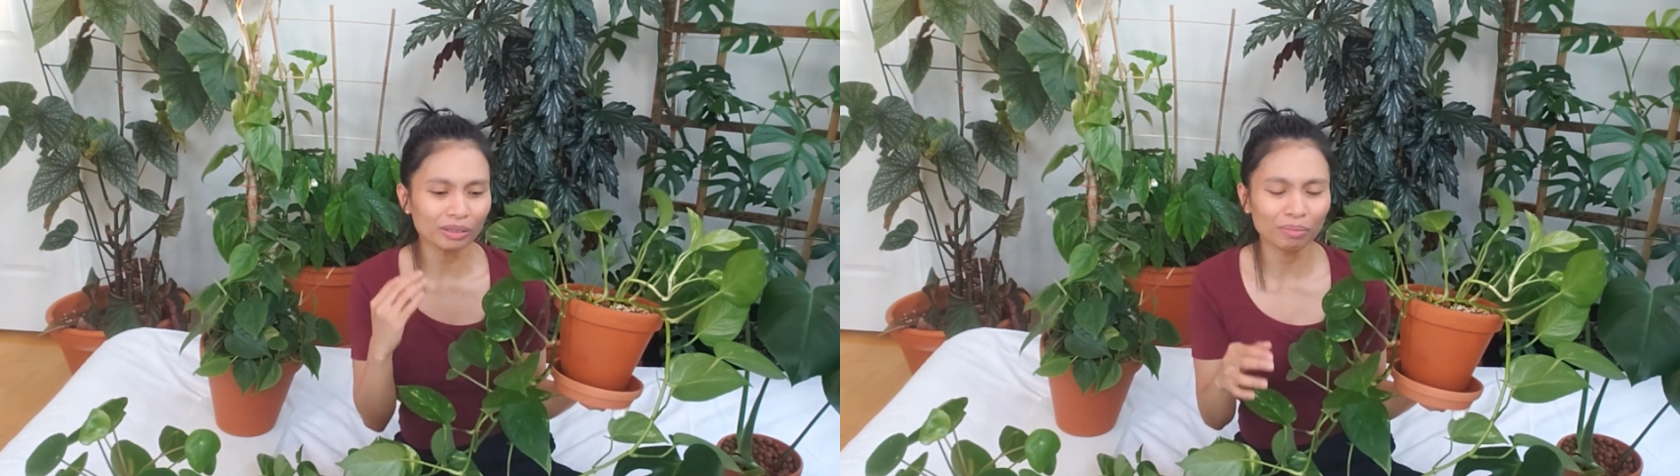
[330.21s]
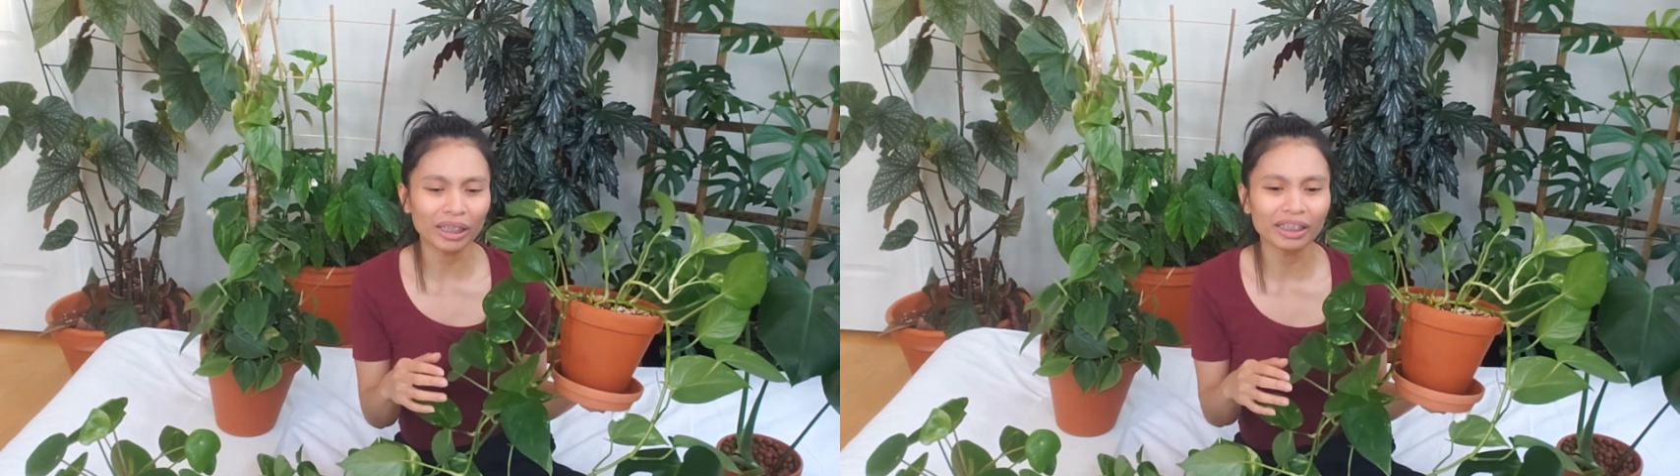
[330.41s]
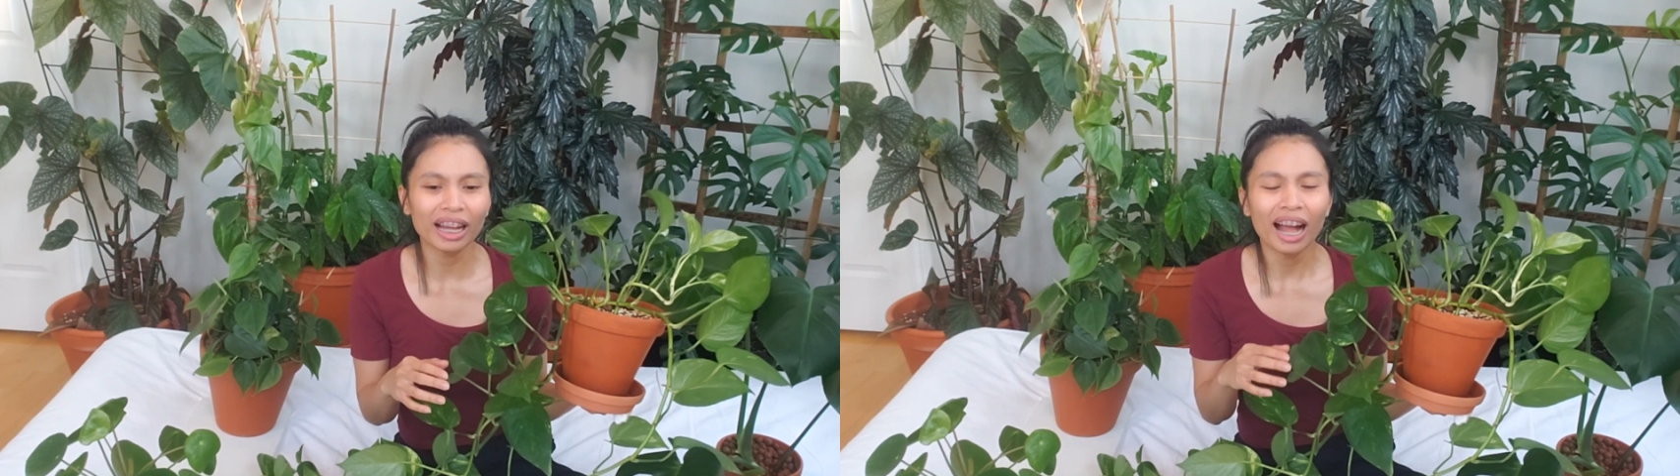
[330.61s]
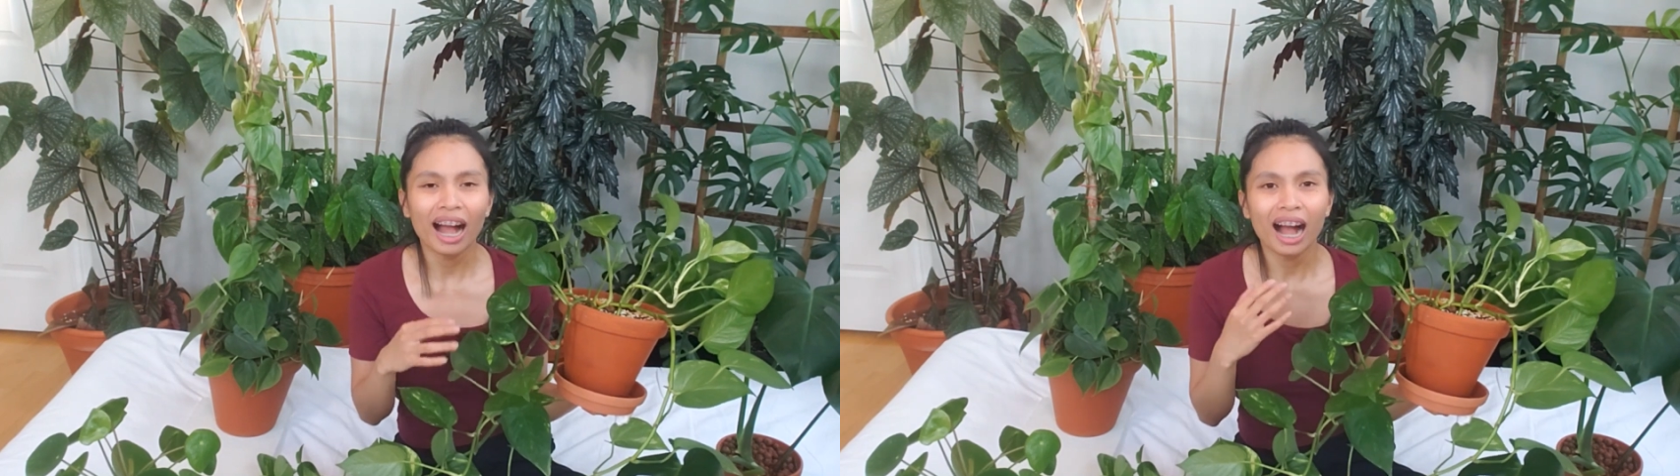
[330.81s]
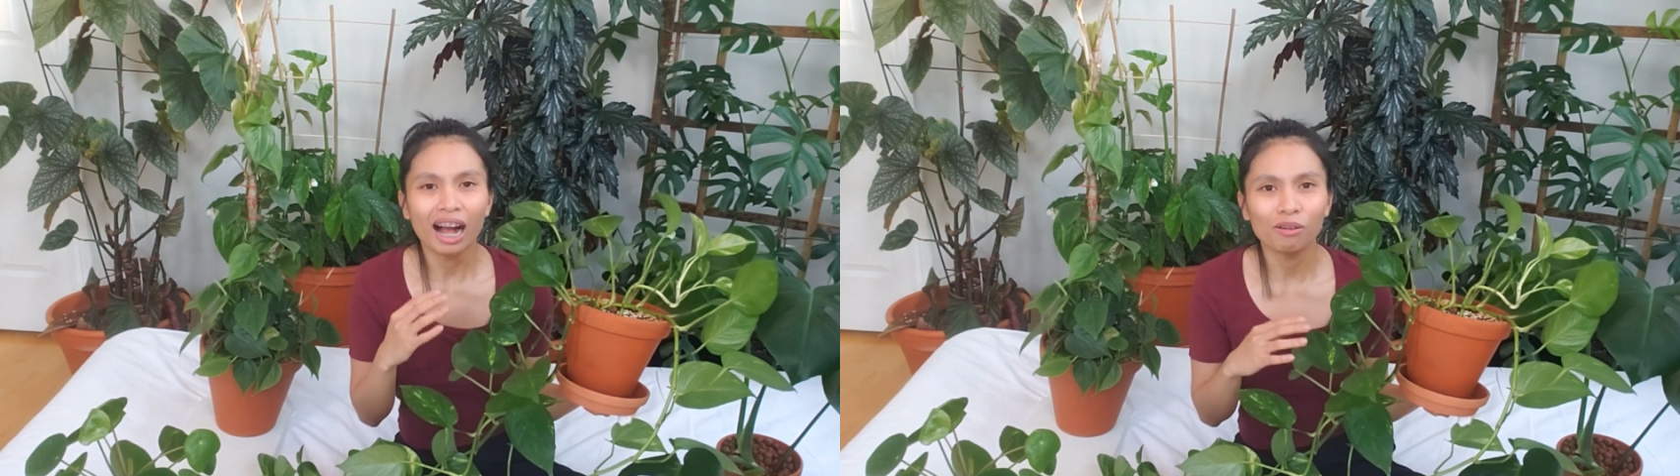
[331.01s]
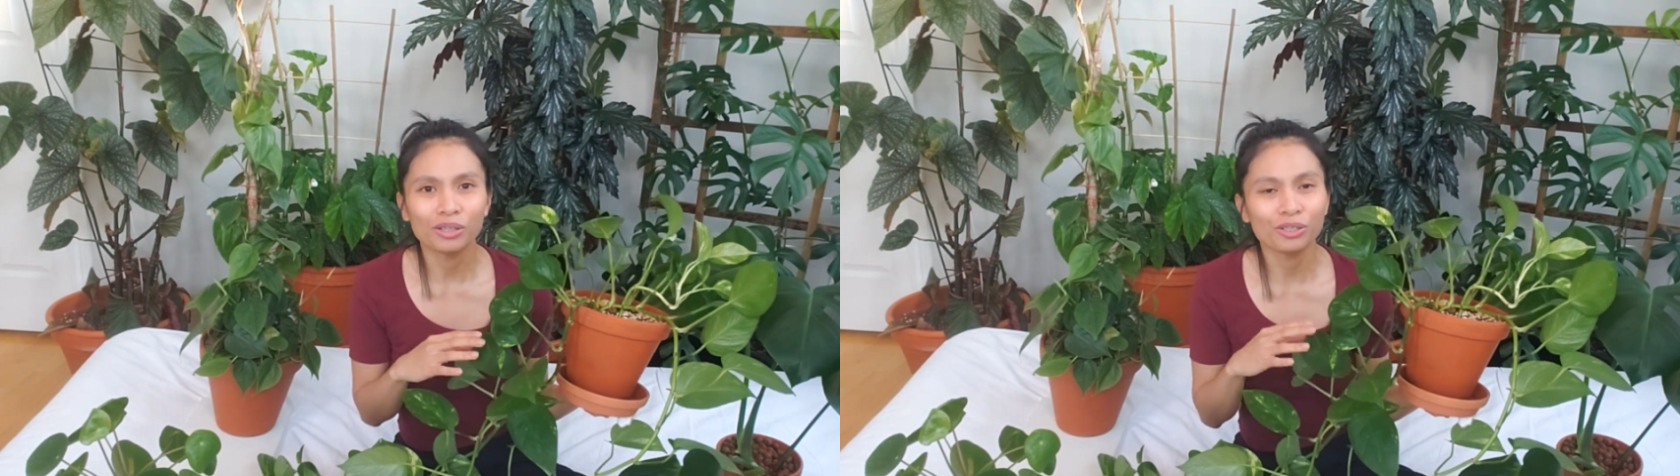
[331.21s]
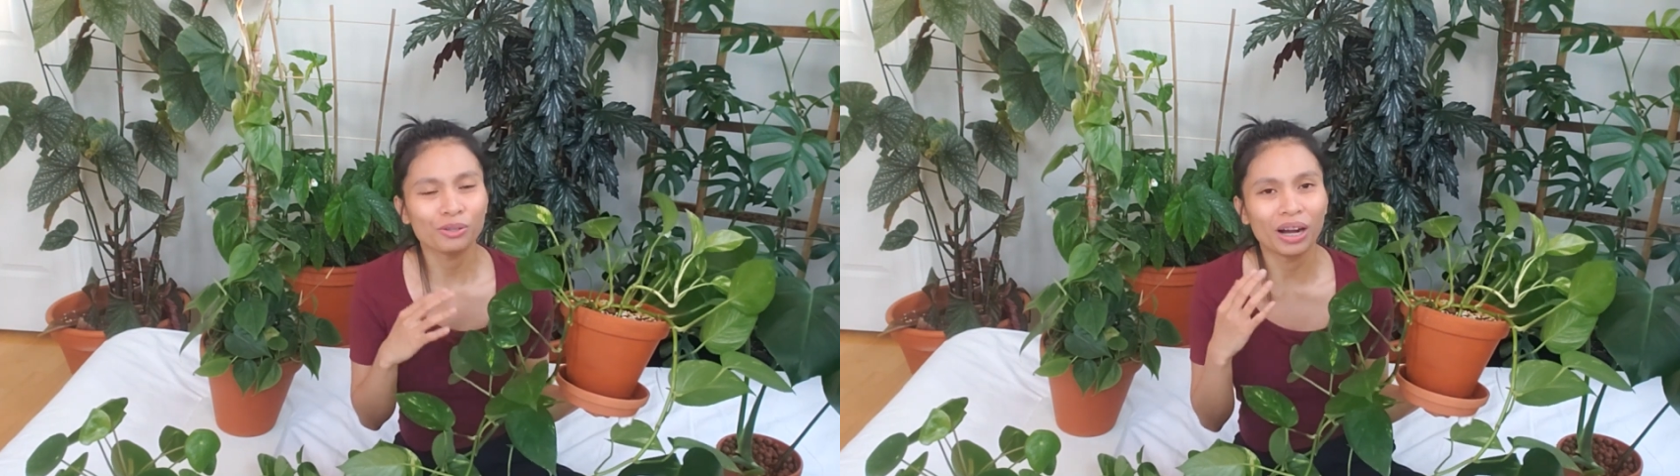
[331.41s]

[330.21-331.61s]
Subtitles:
but I was so